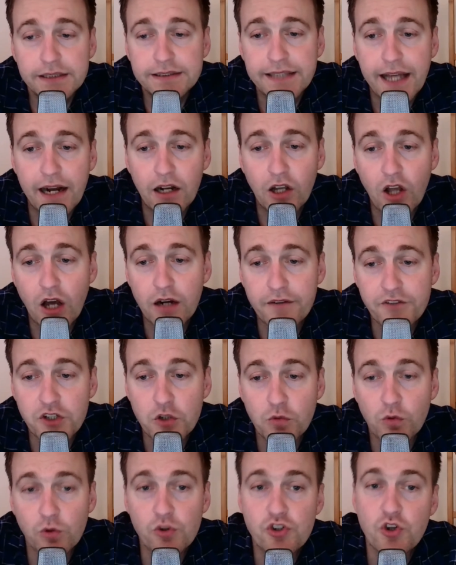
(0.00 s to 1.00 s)
that a lot of
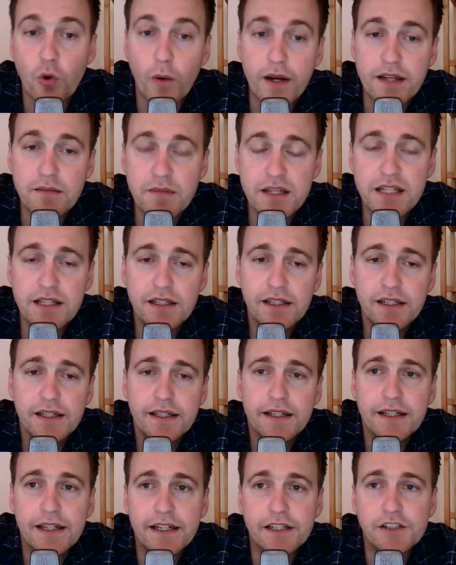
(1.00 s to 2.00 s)
you will join me
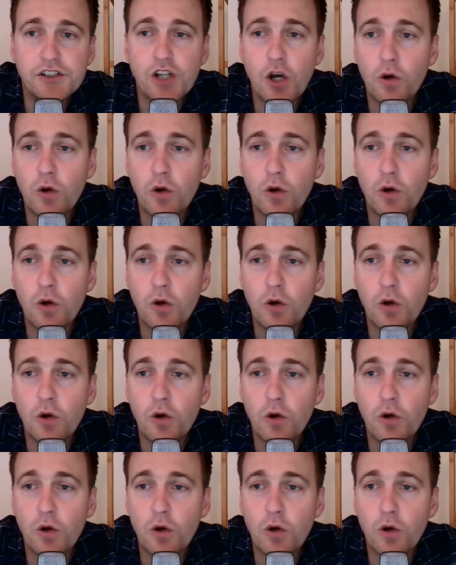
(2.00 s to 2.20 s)
in